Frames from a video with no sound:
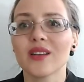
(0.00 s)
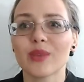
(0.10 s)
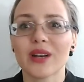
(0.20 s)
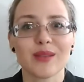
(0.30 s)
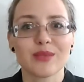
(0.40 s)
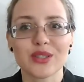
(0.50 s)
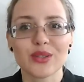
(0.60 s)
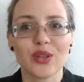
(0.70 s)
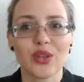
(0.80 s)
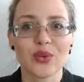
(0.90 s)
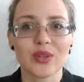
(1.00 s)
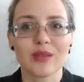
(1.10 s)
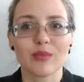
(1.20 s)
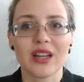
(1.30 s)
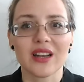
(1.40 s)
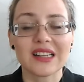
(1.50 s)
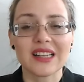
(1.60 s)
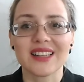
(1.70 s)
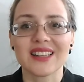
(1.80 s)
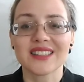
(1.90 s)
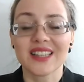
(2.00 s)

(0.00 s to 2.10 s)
but I'm still cute in my ugliness.